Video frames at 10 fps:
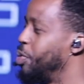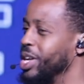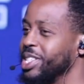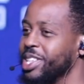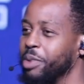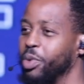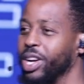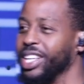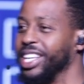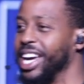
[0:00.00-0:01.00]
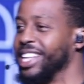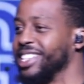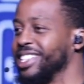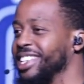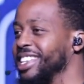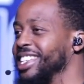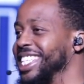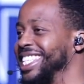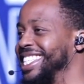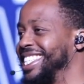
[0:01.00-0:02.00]
when someone gets
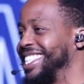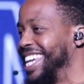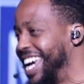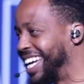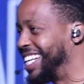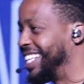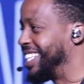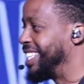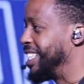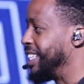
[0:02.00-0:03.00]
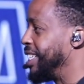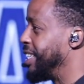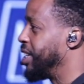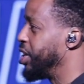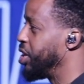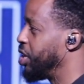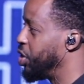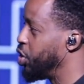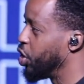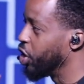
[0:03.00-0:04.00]
sick,
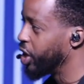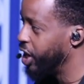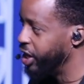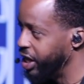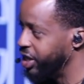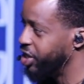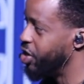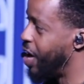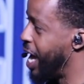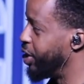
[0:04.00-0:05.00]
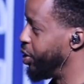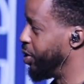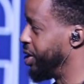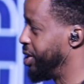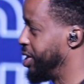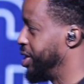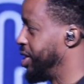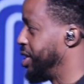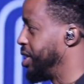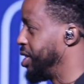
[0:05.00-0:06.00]
you're going to need to know how to do it.
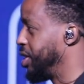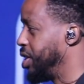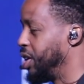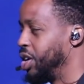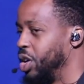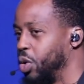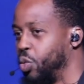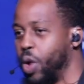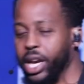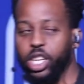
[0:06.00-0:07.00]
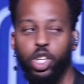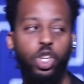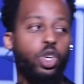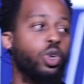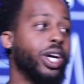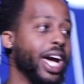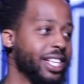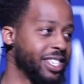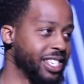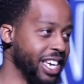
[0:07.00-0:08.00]
When you
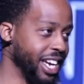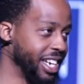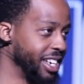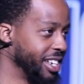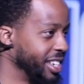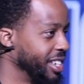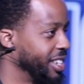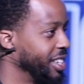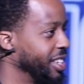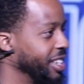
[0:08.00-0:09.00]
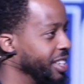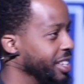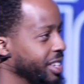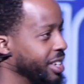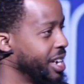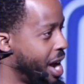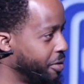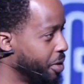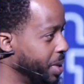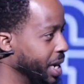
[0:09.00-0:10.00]
get sick,
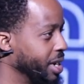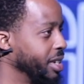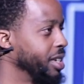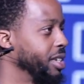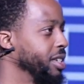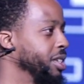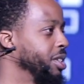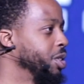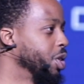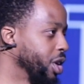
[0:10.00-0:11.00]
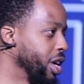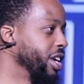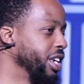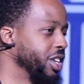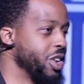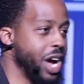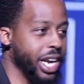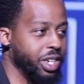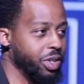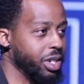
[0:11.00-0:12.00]
God forbid, you're going to need to know how
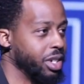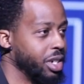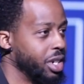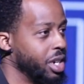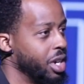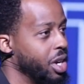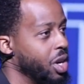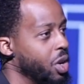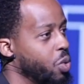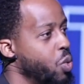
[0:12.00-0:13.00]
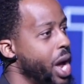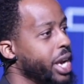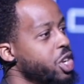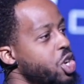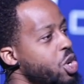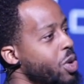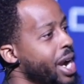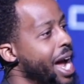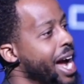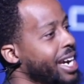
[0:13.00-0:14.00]
to do it. When you
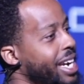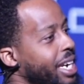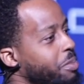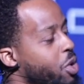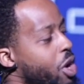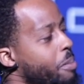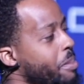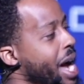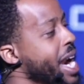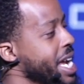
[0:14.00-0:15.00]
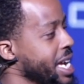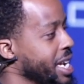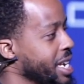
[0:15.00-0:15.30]
and I need more money,